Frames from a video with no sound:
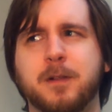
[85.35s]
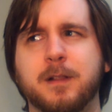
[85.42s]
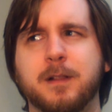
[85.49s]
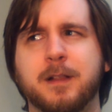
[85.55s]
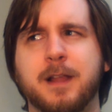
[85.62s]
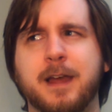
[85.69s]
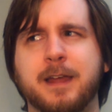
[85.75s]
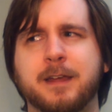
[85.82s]

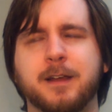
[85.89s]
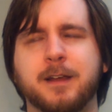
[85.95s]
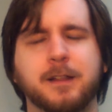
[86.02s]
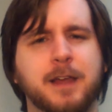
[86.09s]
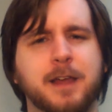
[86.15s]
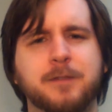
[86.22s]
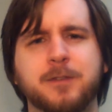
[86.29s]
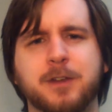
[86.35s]
like
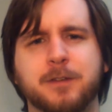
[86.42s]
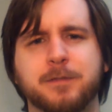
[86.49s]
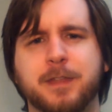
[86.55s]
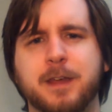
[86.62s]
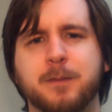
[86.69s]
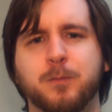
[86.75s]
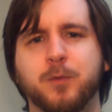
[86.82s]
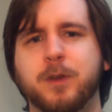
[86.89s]
11 of
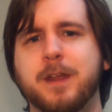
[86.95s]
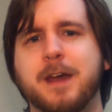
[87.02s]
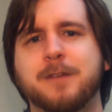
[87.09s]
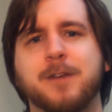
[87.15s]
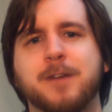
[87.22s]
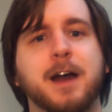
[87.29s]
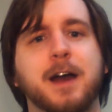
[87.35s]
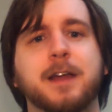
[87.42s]
them would
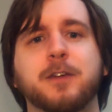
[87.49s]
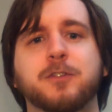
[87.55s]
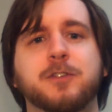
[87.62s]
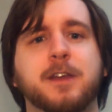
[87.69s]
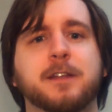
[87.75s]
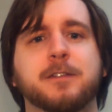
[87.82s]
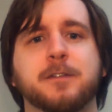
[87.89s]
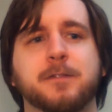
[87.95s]
have a higher
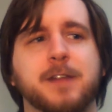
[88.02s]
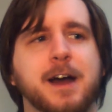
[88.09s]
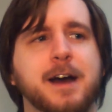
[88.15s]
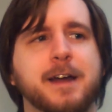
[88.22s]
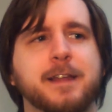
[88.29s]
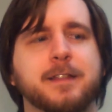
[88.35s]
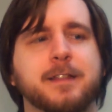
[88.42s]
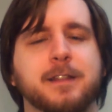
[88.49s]
chance of
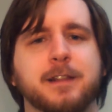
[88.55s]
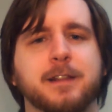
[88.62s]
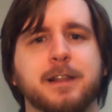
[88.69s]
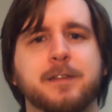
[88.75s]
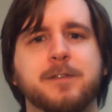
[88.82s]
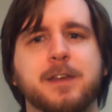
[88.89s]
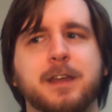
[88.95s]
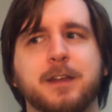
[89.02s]
dying than
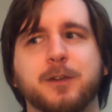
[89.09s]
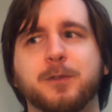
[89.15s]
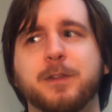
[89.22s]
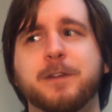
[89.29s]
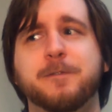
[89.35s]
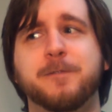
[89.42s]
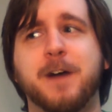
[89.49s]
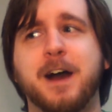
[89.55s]
living, and
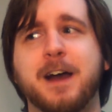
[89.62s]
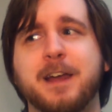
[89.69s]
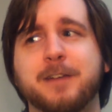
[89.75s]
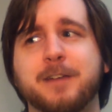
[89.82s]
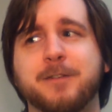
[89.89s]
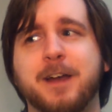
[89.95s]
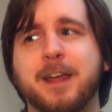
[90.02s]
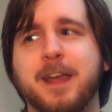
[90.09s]
only
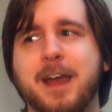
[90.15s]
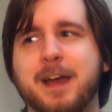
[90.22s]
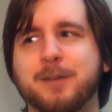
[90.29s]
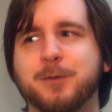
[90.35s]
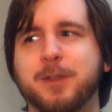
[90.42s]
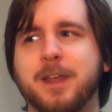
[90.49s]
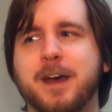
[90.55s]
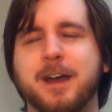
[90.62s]
5 I
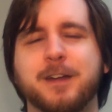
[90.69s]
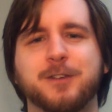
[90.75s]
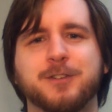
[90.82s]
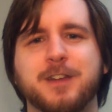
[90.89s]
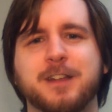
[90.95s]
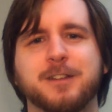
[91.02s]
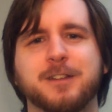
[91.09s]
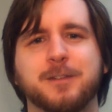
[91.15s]
have with a higher
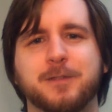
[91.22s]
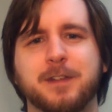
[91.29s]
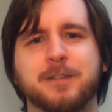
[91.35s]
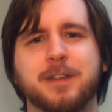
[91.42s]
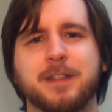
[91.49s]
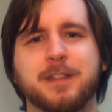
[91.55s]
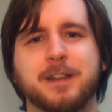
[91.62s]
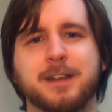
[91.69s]
chance of
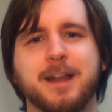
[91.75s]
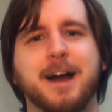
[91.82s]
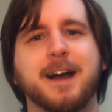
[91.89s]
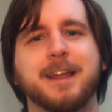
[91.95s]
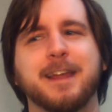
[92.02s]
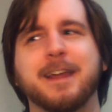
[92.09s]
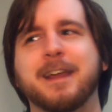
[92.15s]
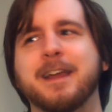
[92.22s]
living than
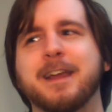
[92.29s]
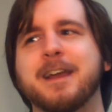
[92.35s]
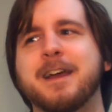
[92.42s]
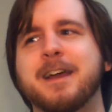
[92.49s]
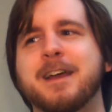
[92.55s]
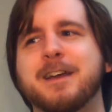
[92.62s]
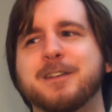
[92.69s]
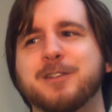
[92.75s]
dying.
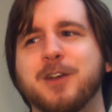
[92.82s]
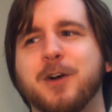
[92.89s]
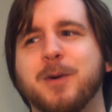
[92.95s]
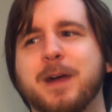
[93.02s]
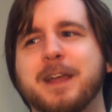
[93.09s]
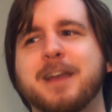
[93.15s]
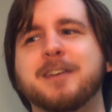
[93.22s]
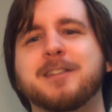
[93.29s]

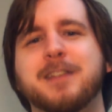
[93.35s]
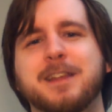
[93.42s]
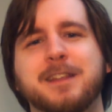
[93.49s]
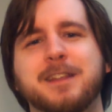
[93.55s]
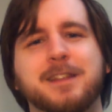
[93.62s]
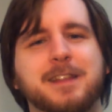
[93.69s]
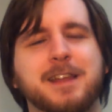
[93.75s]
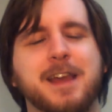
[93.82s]
So I guess
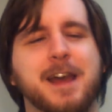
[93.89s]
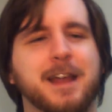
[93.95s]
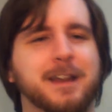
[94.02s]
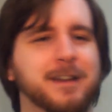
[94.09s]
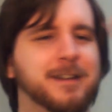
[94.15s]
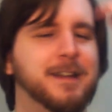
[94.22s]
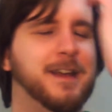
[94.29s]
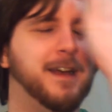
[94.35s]
in the
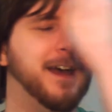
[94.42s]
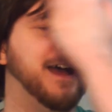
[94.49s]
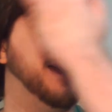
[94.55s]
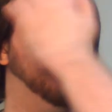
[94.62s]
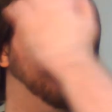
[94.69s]
end, I